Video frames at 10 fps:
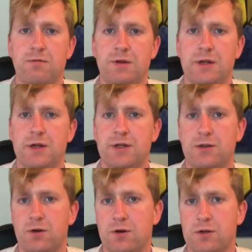when I
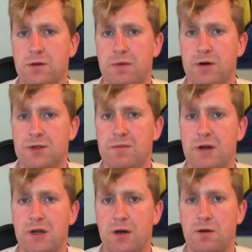talked about
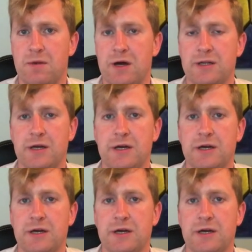Emilia Romagna